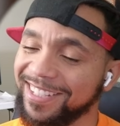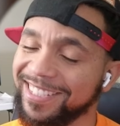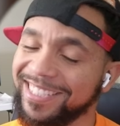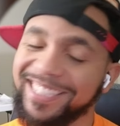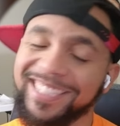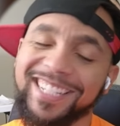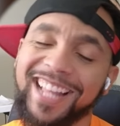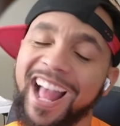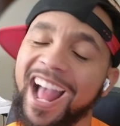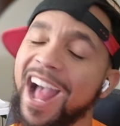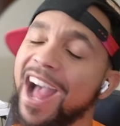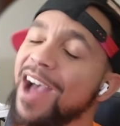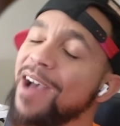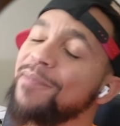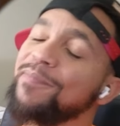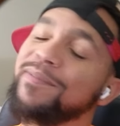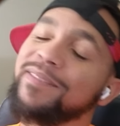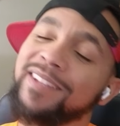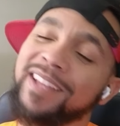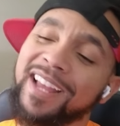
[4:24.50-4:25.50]
She's like,
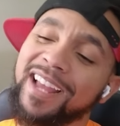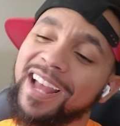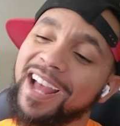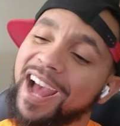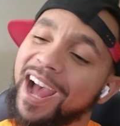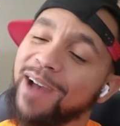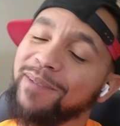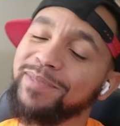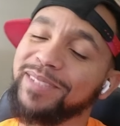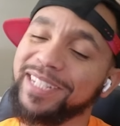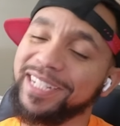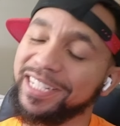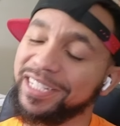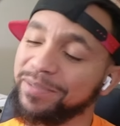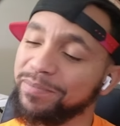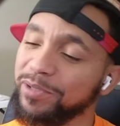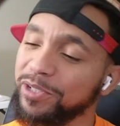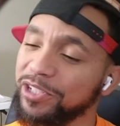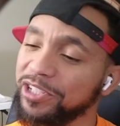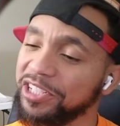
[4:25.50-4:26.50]
I'm sick of this
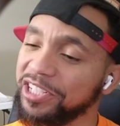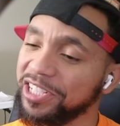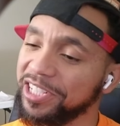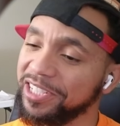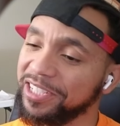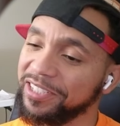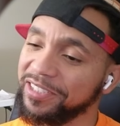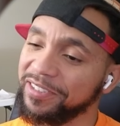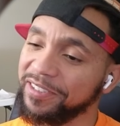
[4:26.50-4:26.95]
bullshit.